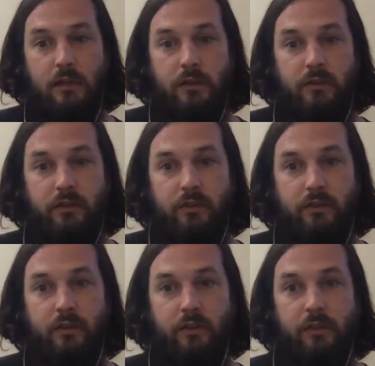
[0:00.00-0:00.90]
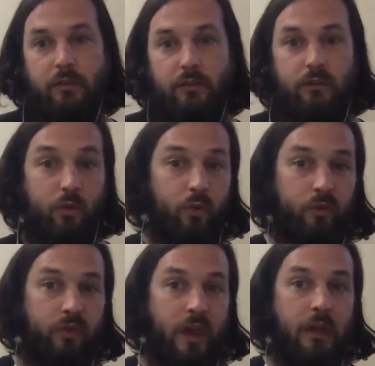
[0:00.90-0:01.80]
it's the
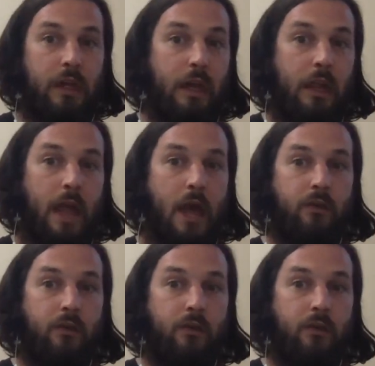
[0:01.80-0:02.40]
tools that can allow